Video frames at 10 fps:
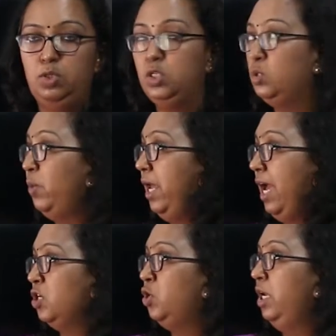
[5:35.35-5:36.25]
This is where
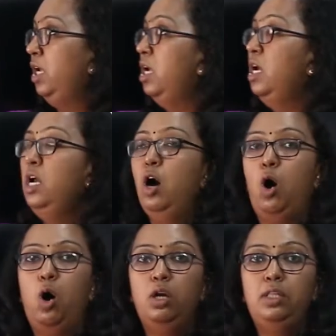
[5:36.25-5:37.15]
actually
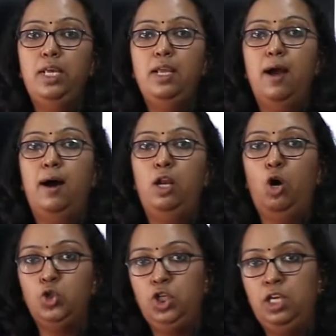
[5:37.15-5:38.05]
all the
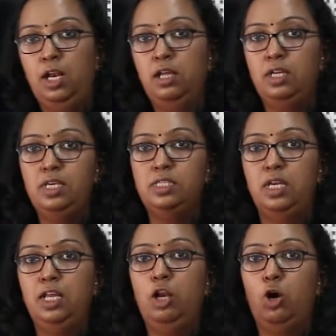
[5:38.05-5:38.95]
logical
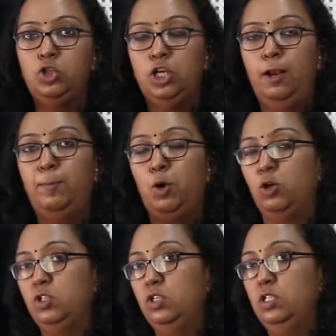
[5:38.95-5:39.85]
reasoning, logical
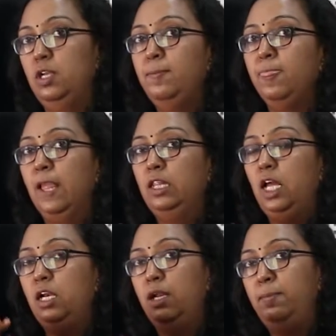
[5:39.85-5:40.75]
process,
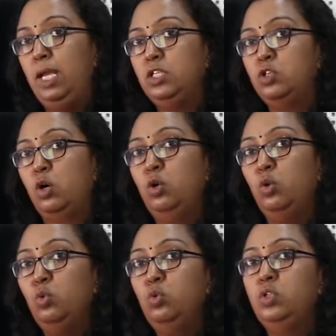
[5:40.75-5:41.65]
then based on
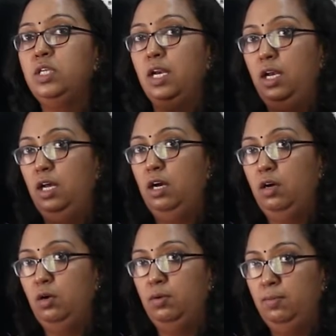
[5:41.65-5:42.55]
rules and
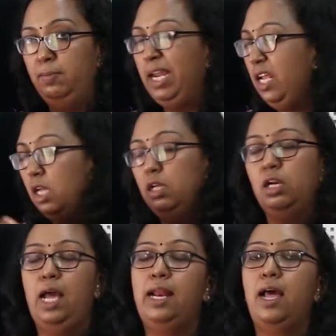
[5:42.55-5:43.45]
many
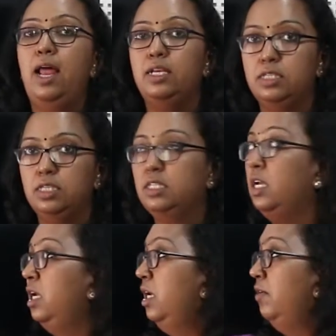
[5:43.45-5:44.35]
other analysis
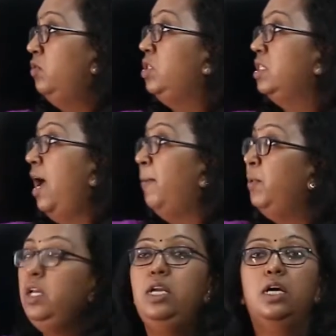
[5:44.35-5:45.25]
which is
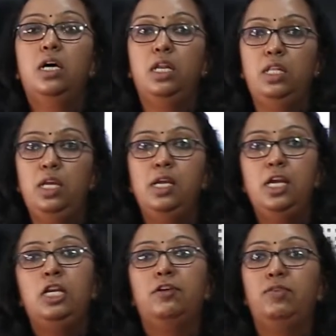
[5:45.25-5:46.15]
happening here in the
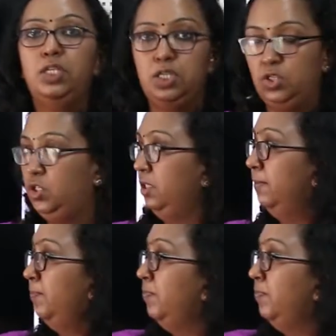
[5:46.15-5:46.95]
interface engine.